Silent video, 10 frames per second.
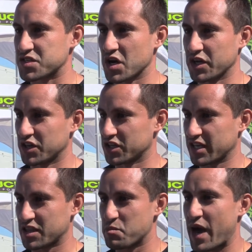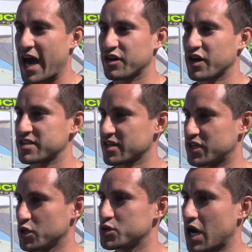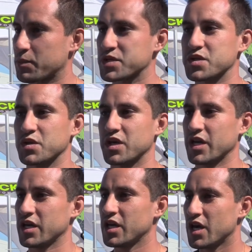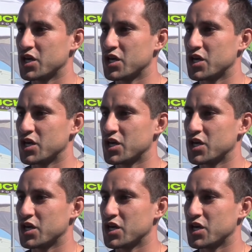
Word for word: So he looked at the battery as a huge opportunity.